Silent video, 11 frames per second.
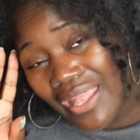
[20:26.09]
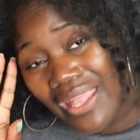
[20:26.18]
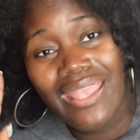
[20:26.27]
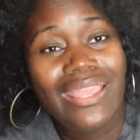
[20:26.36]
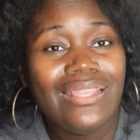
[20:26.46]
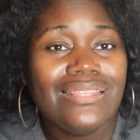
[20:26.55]

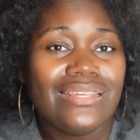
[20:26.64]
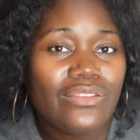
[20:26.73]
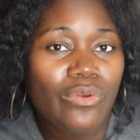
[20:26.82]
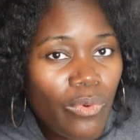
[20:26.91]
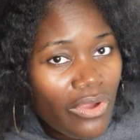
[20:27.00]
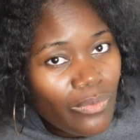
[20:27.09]
he
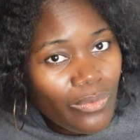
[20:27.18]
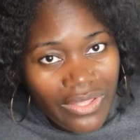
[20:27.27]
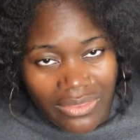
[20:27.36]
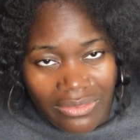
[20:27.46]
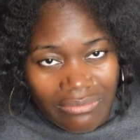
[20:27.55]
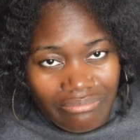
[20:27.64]
doesn't work
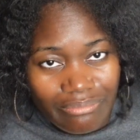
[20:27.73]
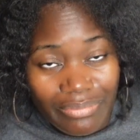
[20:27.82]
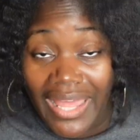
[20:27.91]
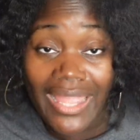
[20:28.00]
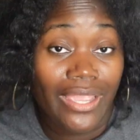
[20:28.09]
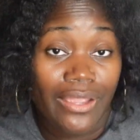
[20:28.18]
with
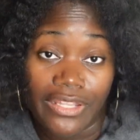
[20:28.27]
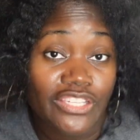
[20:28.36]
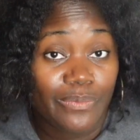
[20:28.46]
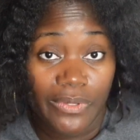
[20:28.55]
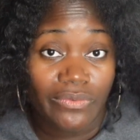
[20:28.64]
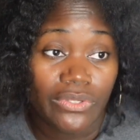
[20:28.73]
black hair. Let's
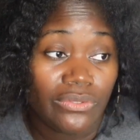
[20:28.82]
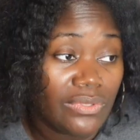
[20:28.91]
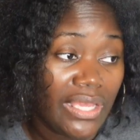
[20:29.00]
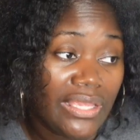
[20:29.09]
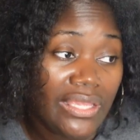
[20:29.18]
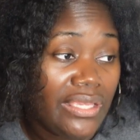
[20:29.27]
be real.
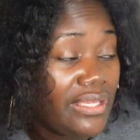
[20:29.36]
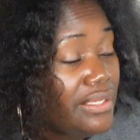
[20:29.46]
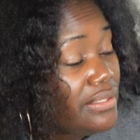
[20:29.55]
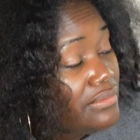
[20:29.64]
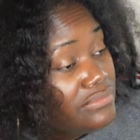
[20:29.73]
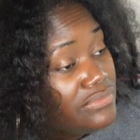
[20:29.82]
Like
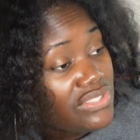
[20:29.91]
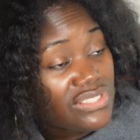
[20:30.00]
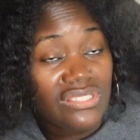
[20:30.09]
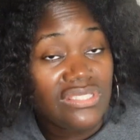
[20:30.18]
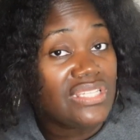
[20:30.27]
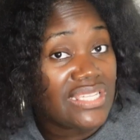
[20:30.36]
he
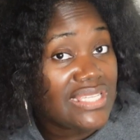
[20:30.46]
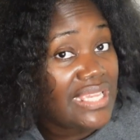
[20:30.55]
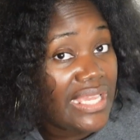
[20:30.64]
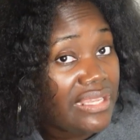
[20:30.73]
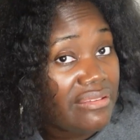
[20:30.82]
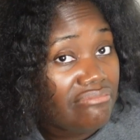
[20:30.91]
just doesn't
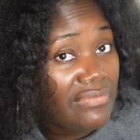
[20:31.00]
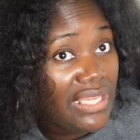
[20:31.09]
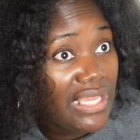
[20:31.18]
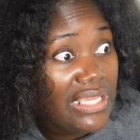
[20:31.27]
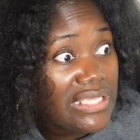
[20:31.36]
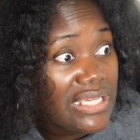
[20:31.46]
get it.
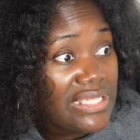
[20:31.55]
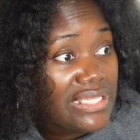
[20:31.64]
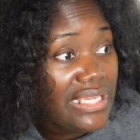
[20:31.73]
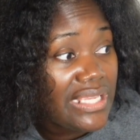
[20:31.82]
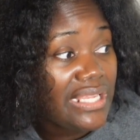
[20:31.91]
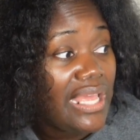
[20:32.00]
He doesn't
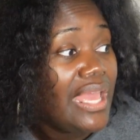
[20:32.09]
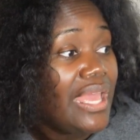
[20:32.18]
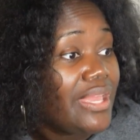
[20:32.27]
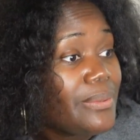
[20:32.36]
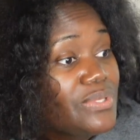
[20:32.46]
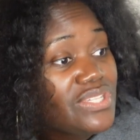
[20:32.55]
get it.
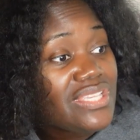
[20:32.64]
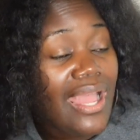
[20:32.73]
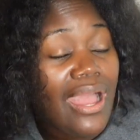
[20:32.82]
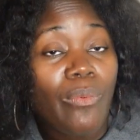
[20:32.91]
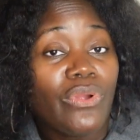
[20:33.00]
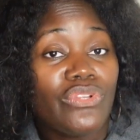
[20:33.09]
He was just like,
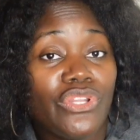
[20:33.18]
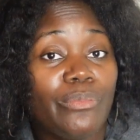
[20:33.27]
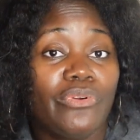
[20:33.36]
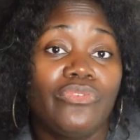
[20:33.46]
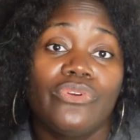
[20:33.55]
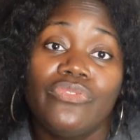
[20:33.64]
I worked on a
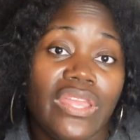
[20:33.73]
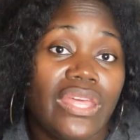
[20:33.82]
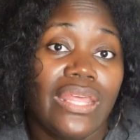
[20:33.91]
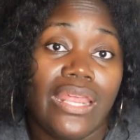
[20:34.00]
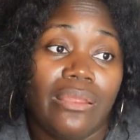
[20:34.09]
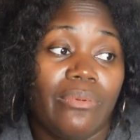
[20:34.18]
Peruvian
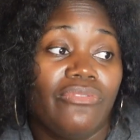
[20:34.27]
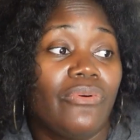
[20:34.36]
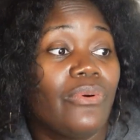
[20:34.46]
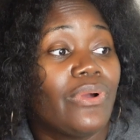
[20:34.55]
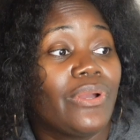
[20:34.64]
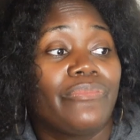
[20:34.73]
lady
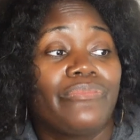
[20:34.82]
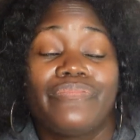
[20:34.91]
before.